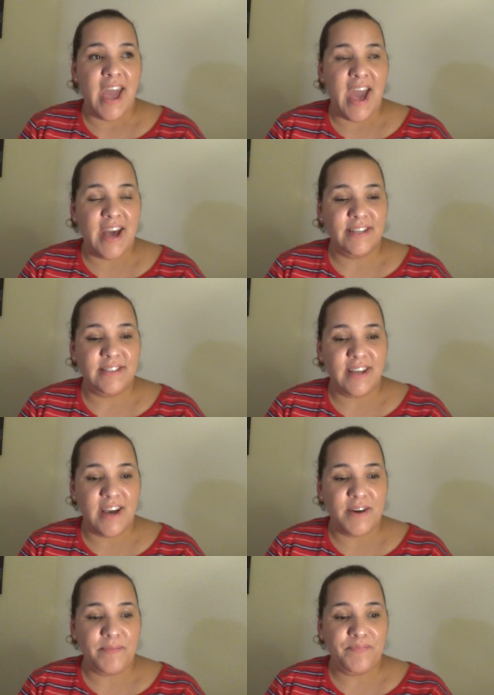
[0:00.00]
and
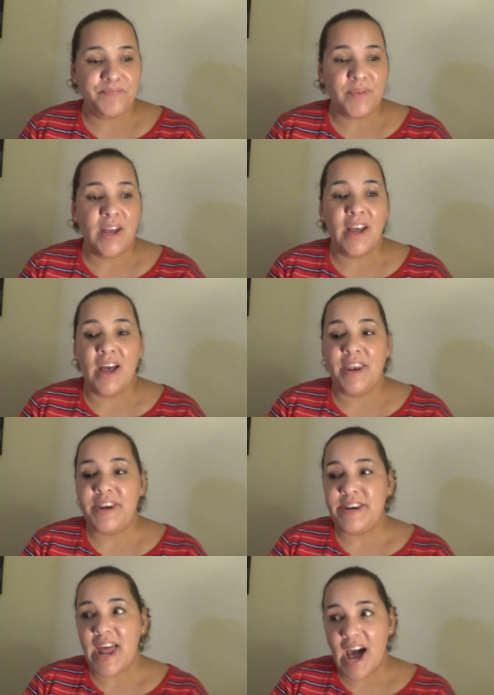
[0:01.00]
um,
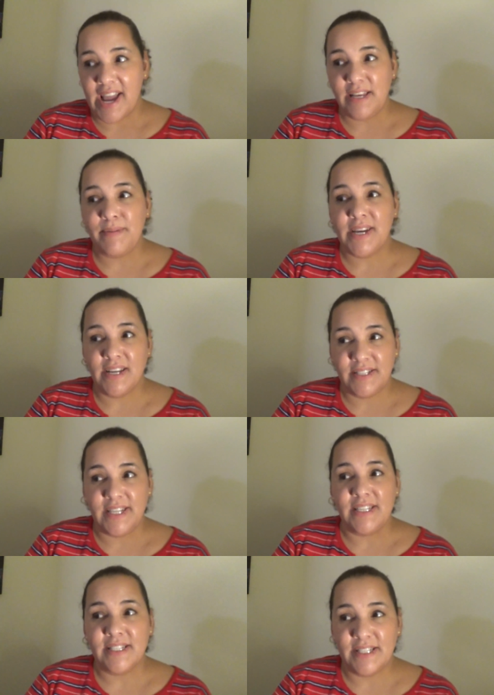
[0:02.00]
nine because
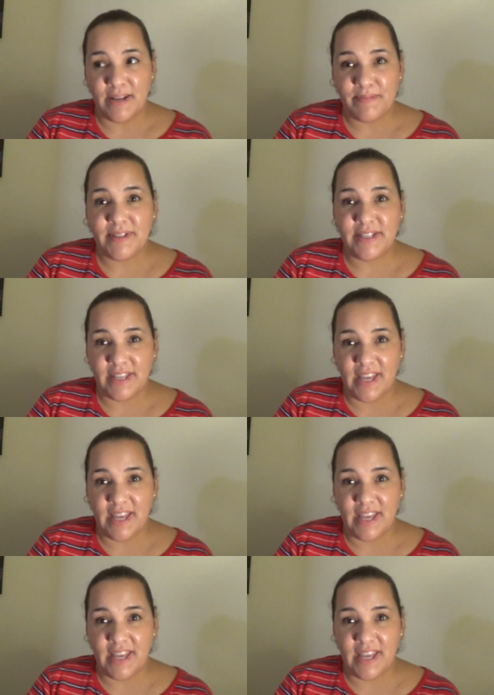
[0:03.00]
he slipped